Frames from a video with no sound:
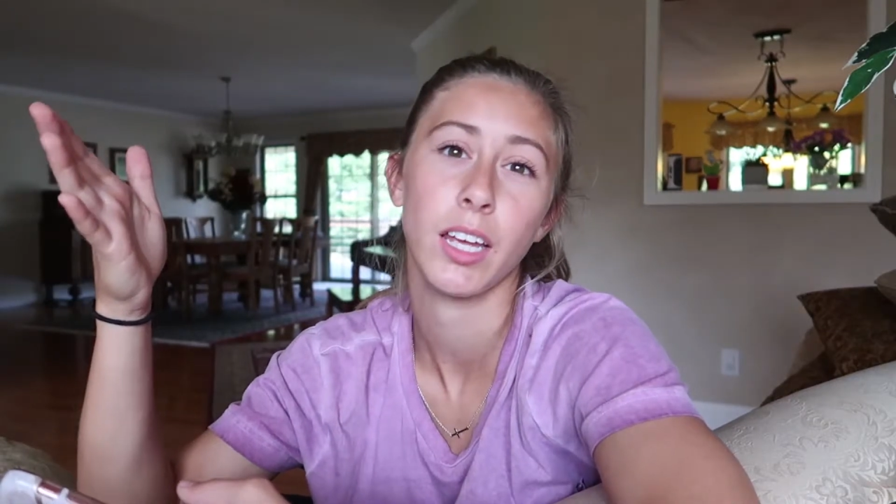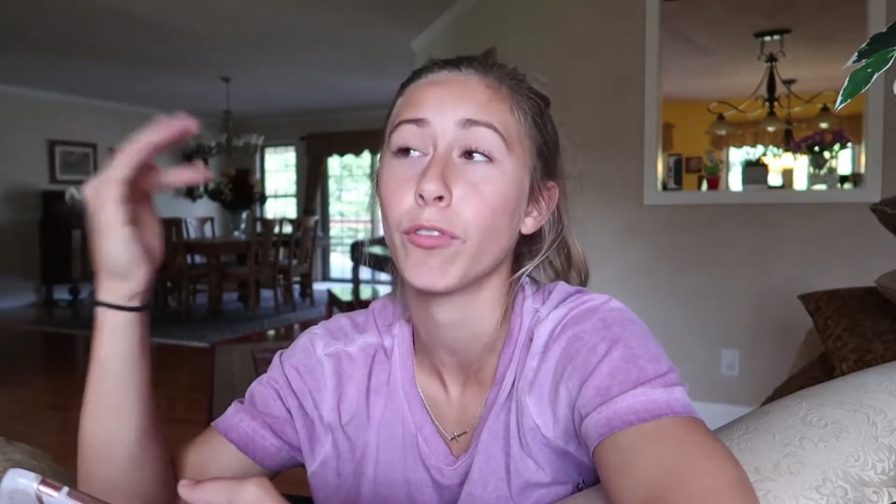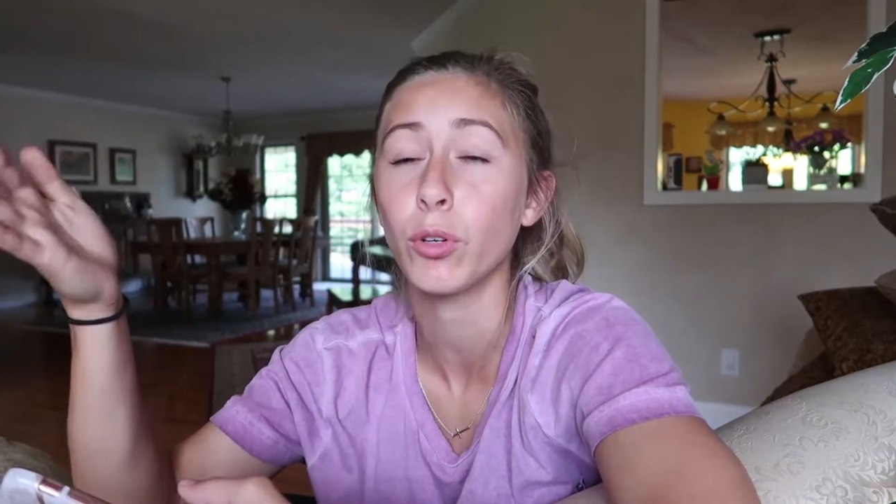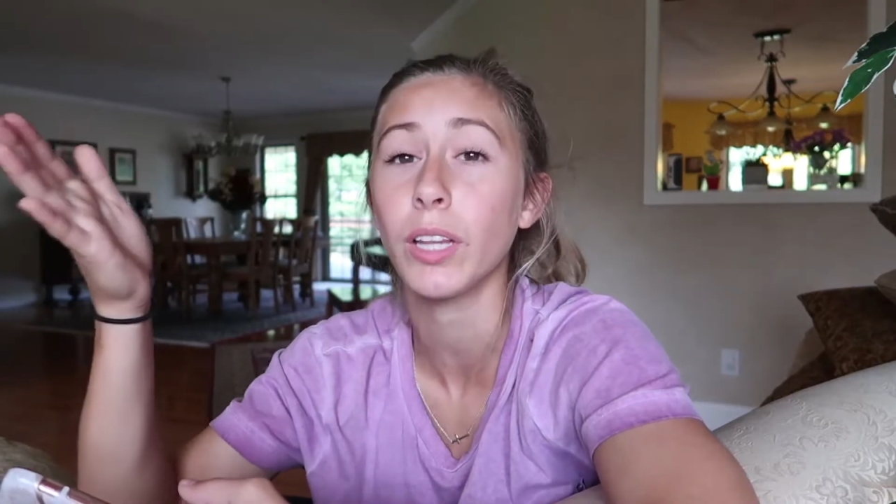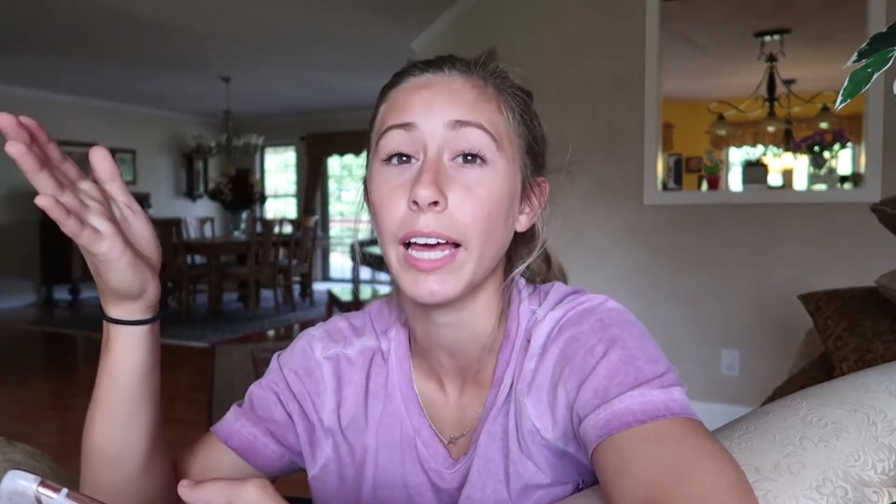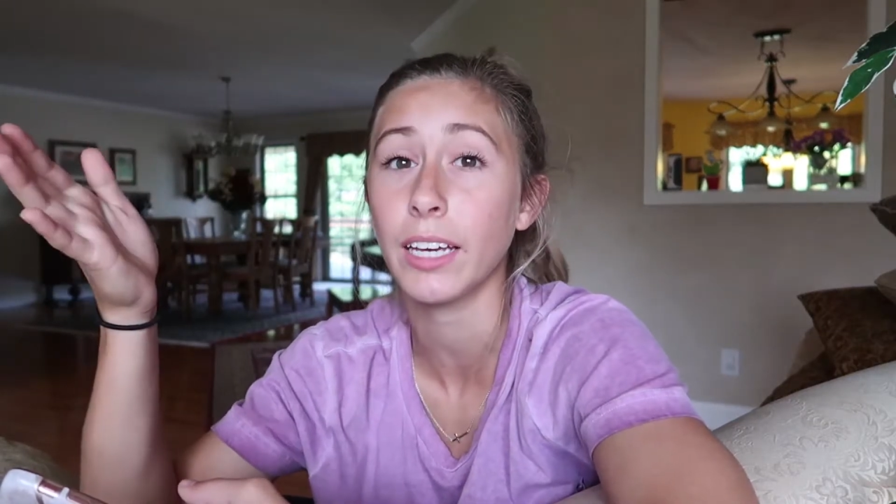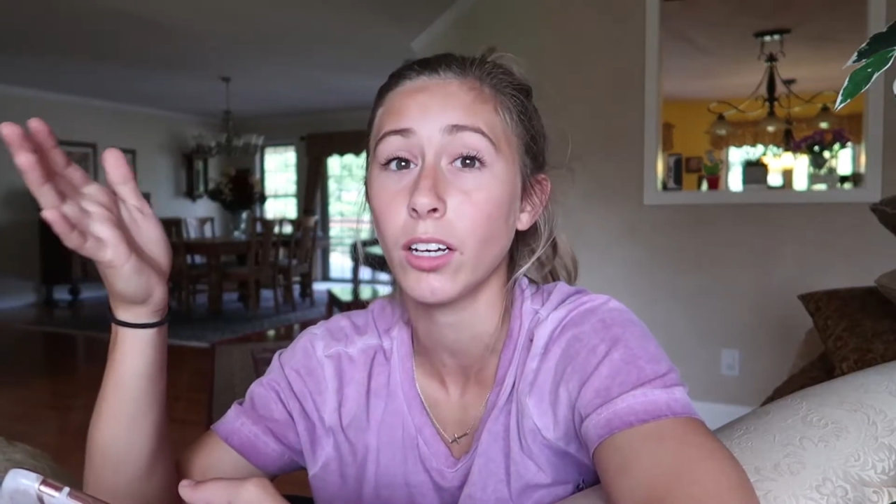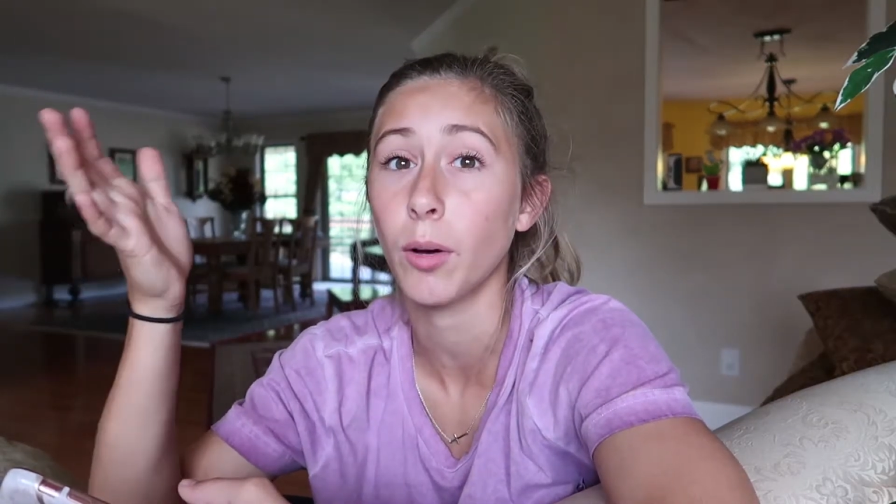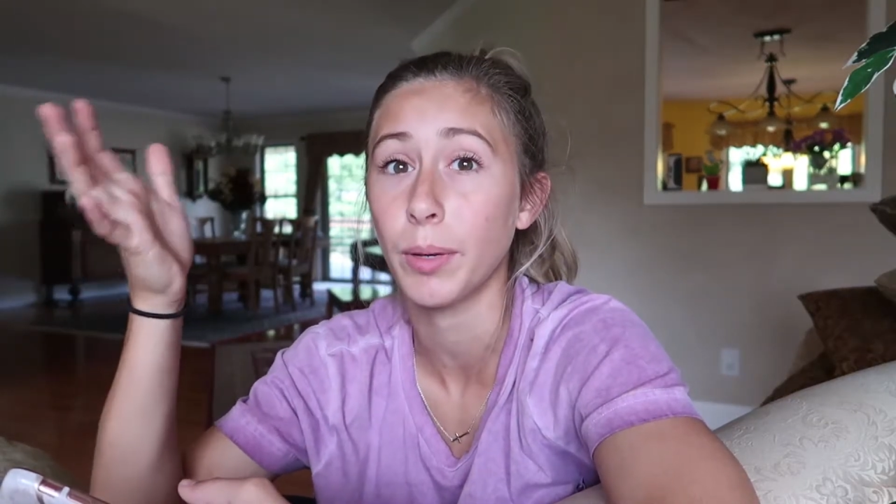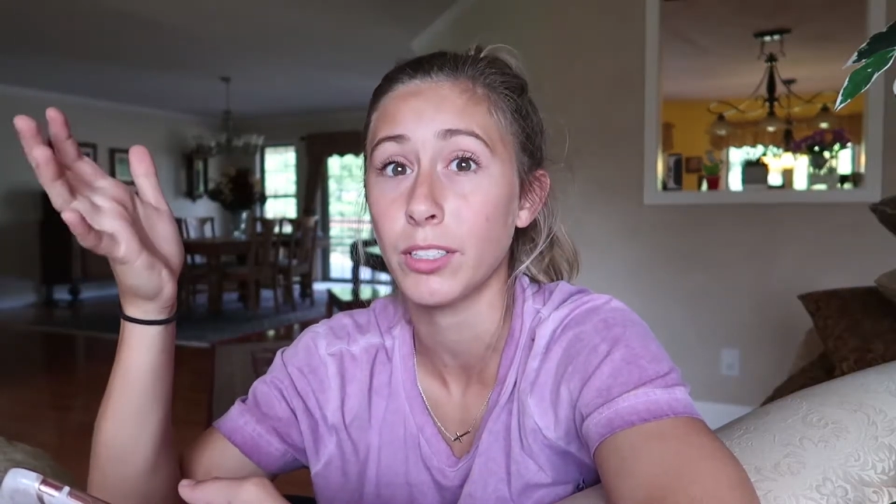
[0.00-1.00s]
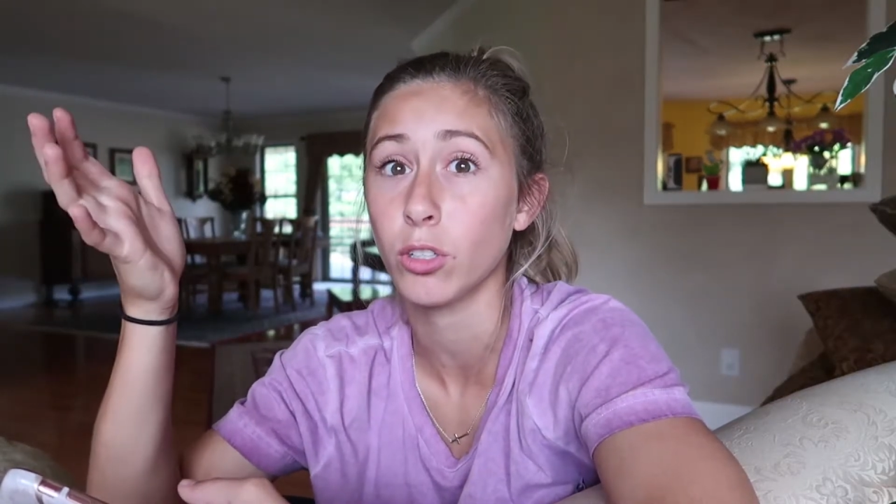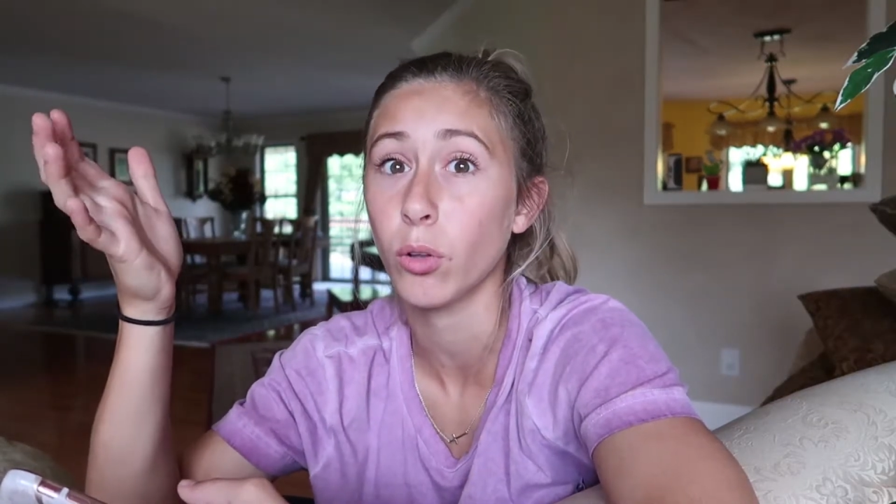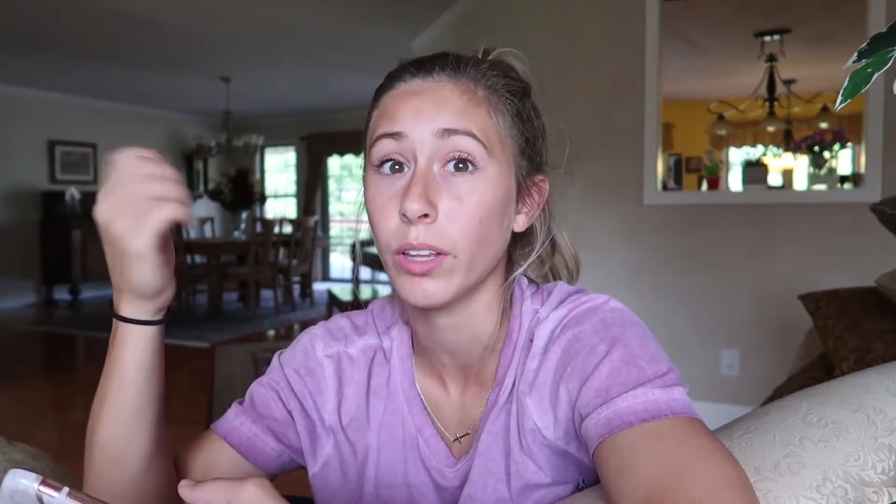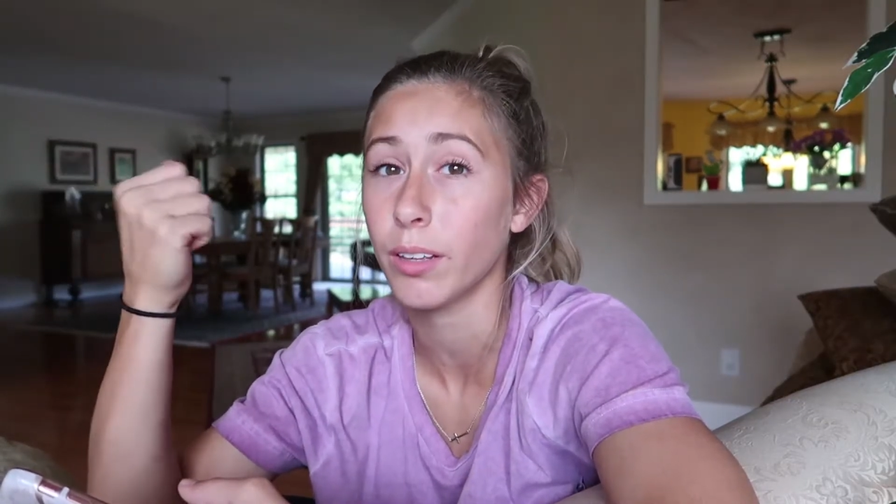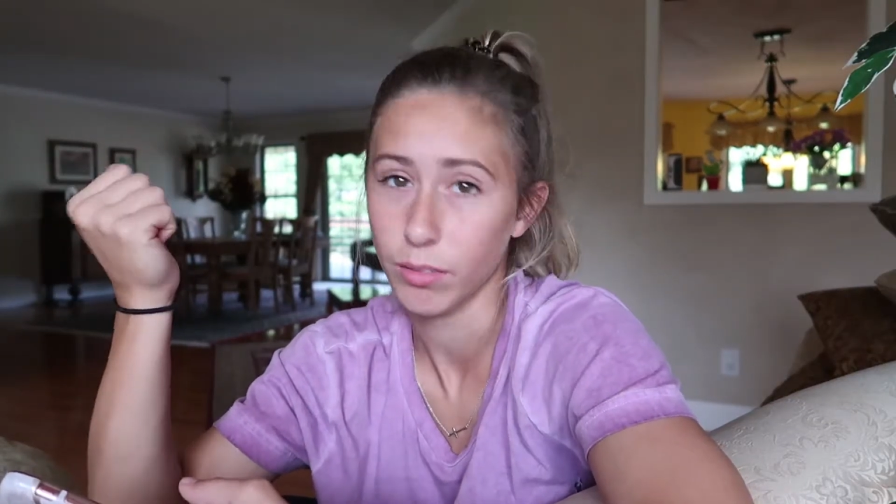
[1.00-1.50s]
If you like a piece of
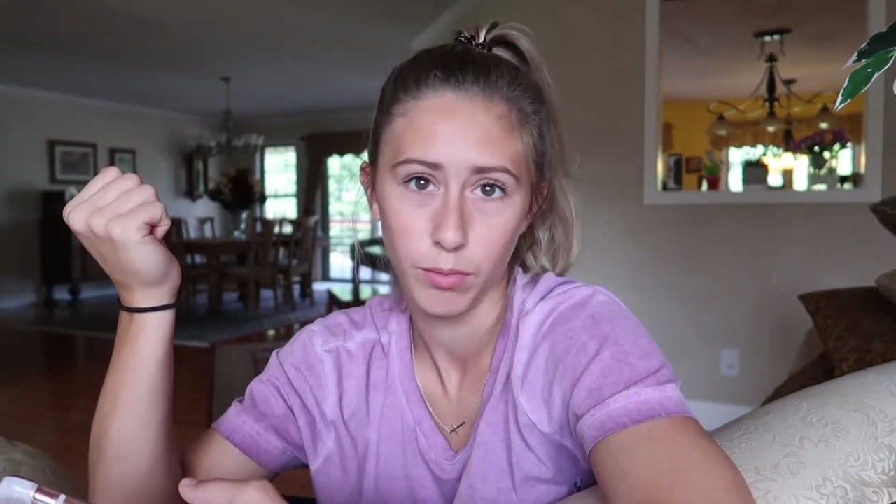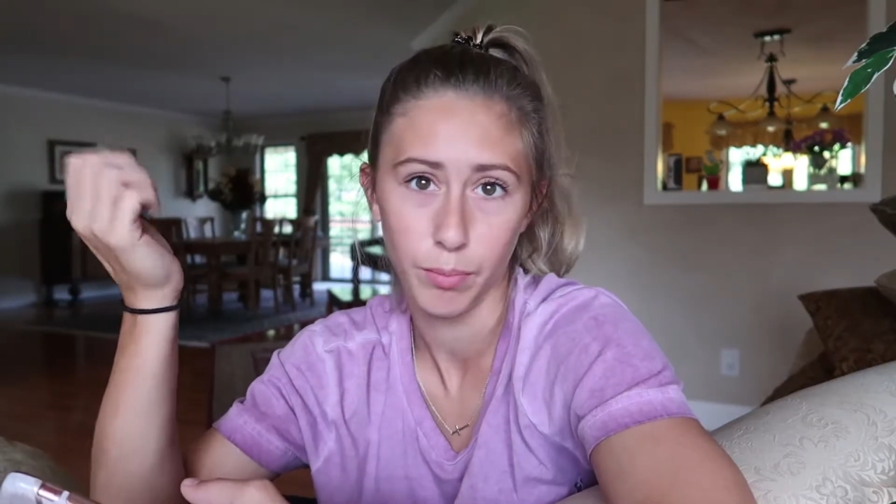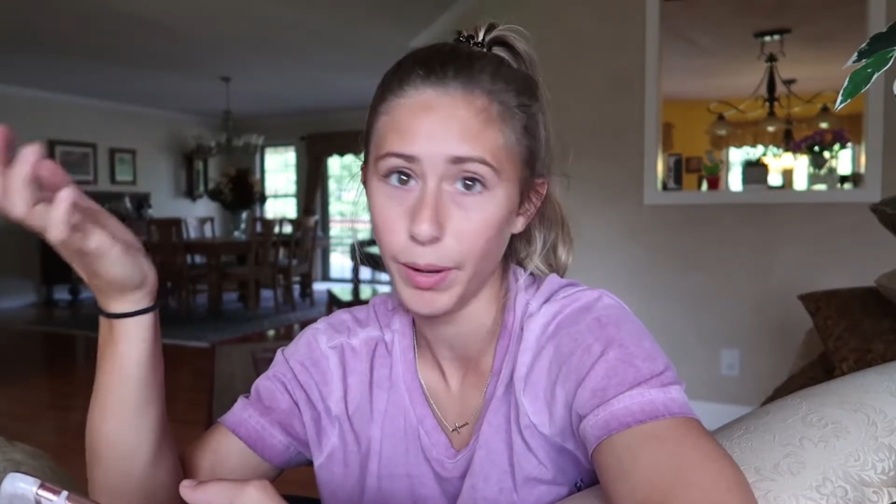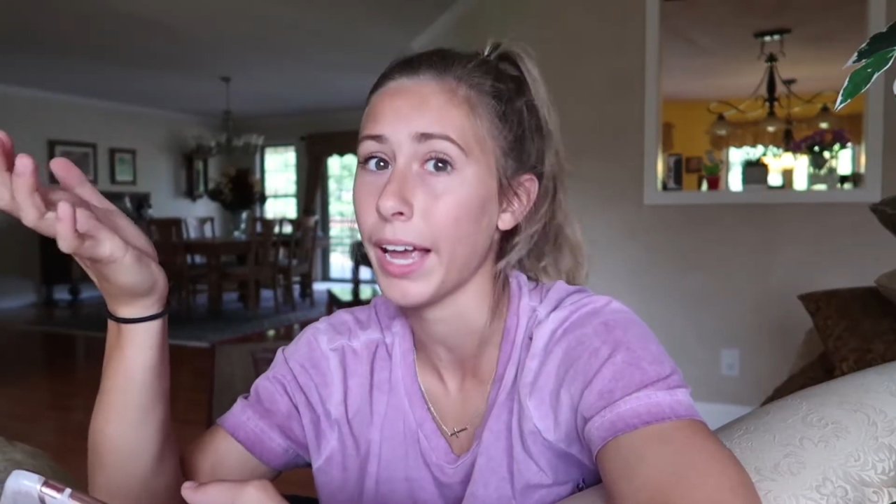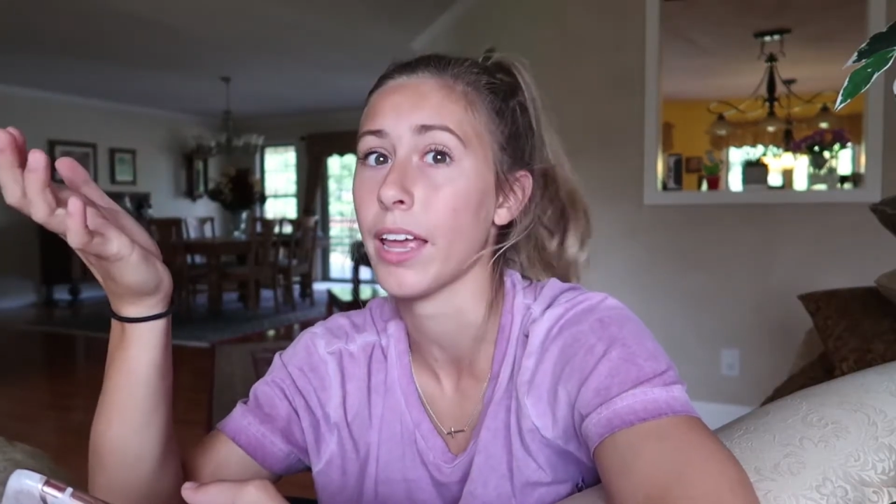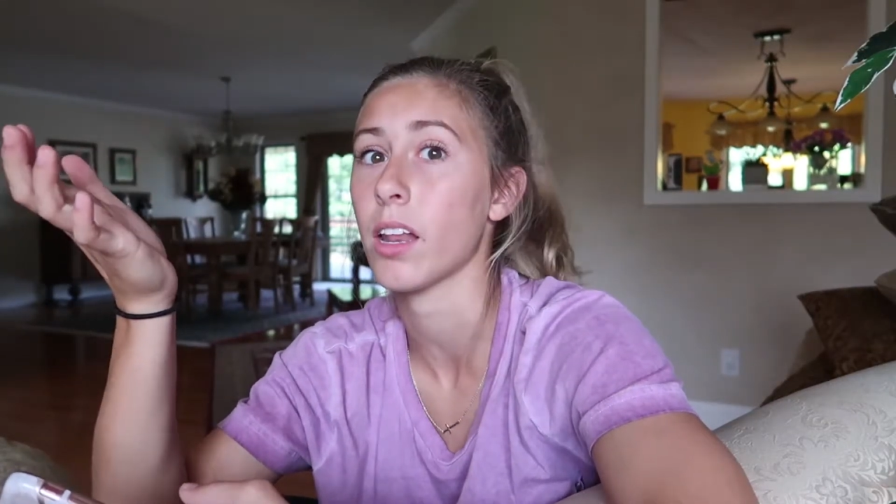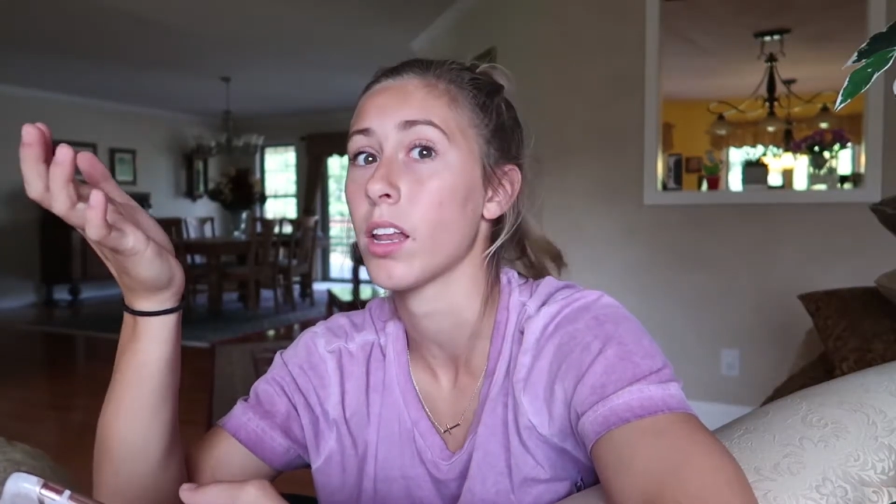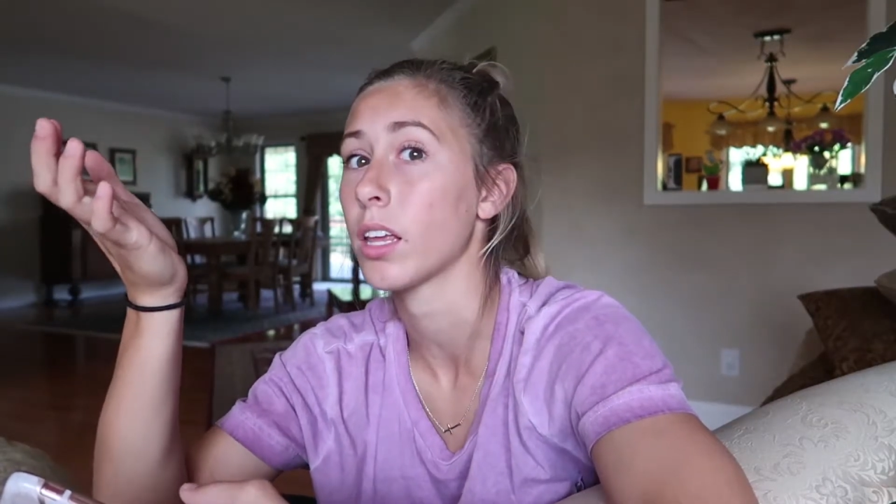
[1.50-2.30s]
clothing, buy it.